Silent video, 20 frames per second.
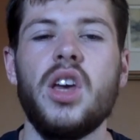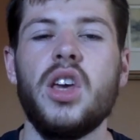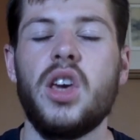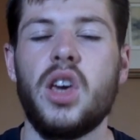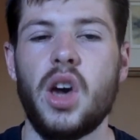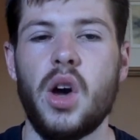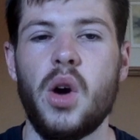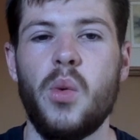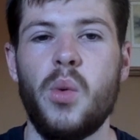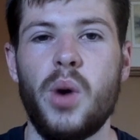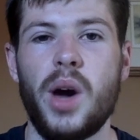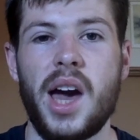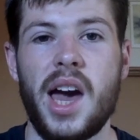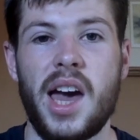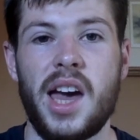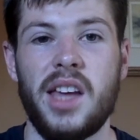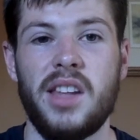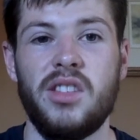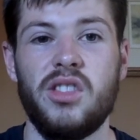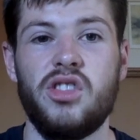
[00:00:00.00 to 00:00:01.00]
go
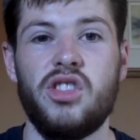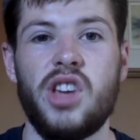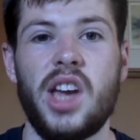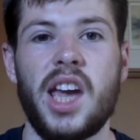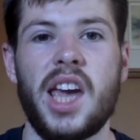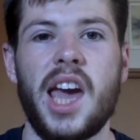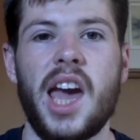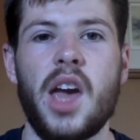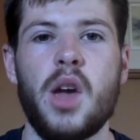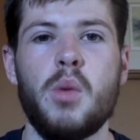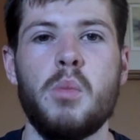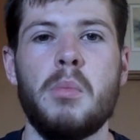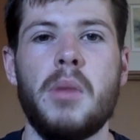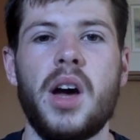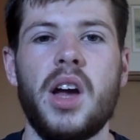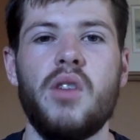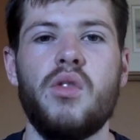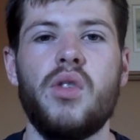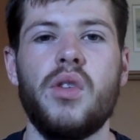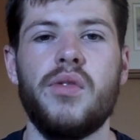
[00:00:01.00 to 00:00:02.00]
and check out
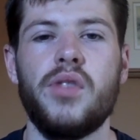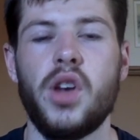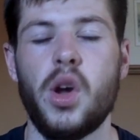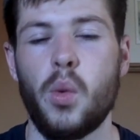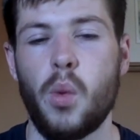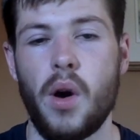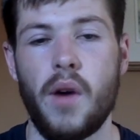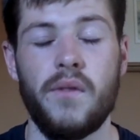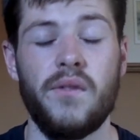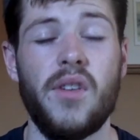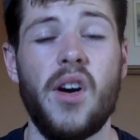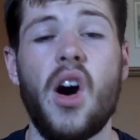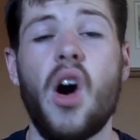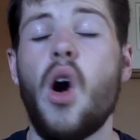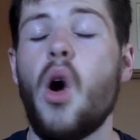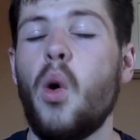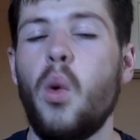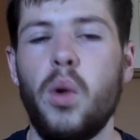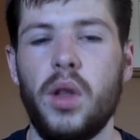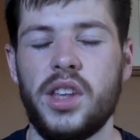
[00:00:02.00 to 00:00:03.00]
my review of the
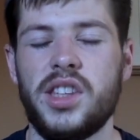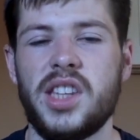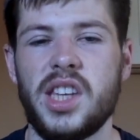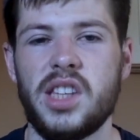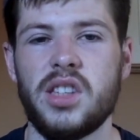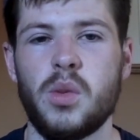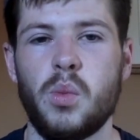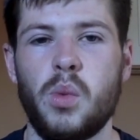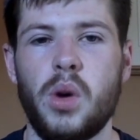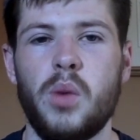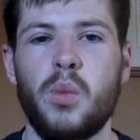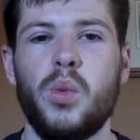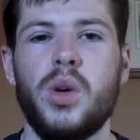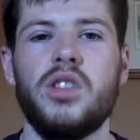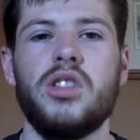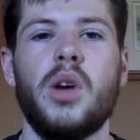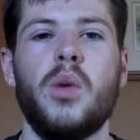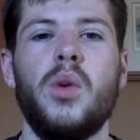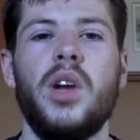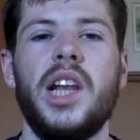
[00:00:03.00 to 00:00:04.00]
whole of season 1,
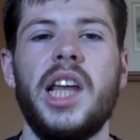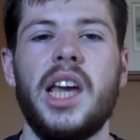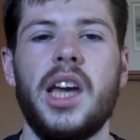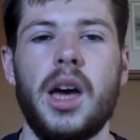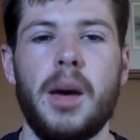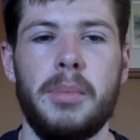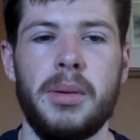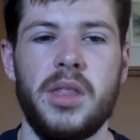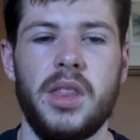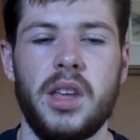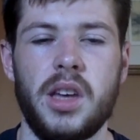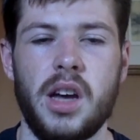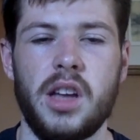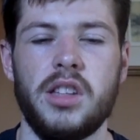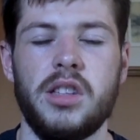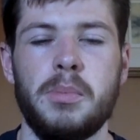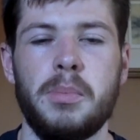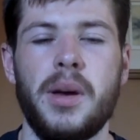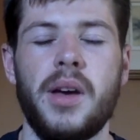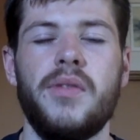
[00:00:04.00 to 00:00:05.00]
which I will link up in the
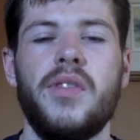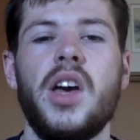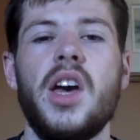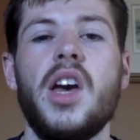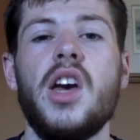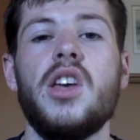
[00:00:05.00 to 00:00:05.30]
cards above.